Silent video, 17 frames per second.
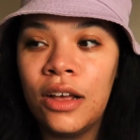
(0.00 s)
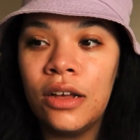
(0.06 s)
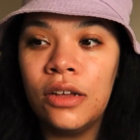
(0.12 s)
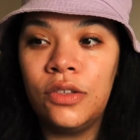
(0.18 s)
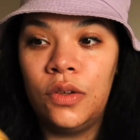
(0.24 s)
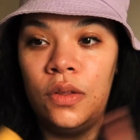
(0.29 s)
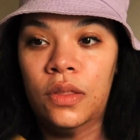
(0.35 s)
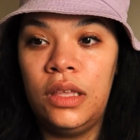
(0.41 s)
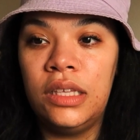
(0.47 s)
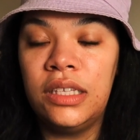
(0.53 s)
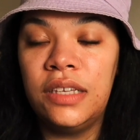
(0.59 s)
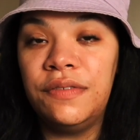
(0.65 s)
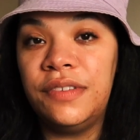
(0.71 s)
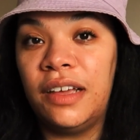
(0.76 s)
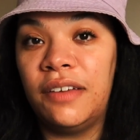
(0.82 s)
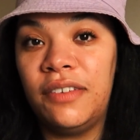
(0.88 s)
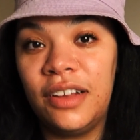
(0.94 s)
so these have
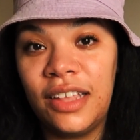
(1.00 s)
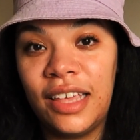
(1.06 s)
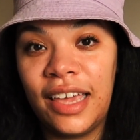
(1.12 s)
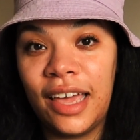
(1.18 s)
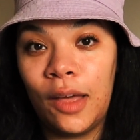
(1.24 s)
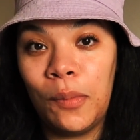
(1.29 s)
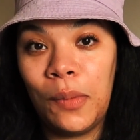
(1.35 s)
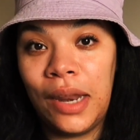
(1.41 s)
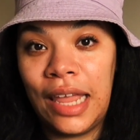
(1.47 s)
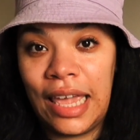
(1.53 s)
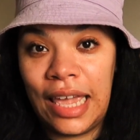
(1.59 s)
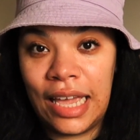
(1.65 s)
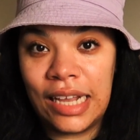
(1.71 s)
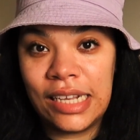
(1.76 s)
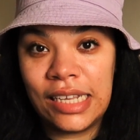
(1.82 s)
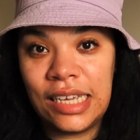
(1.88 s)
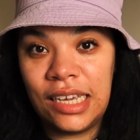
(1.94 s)
definitely come in
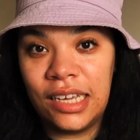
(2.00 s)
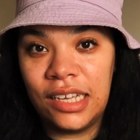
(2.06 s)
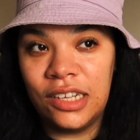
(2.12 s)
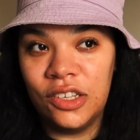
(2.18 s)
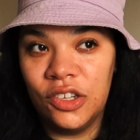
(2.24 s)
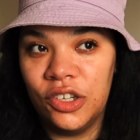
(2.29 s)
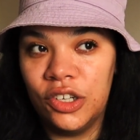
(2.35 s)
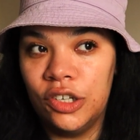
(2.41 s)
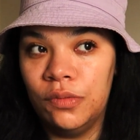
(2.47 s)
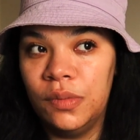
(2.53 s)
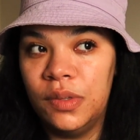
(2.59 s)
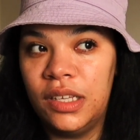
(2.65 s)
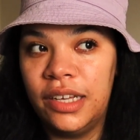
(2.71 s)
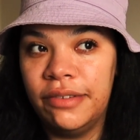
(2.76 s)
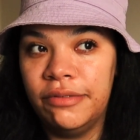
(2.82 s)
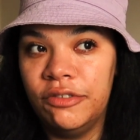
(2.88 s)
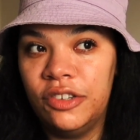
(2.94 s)
handy in terms
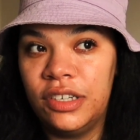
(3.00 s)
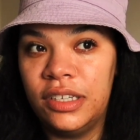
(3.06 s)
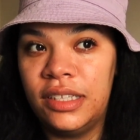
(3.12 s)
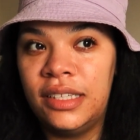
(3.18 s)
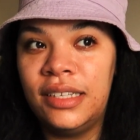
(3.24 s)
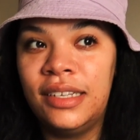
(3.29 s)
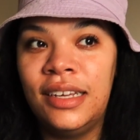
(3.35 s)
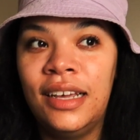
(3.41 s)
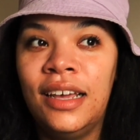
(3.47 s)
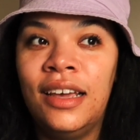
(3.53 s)
of just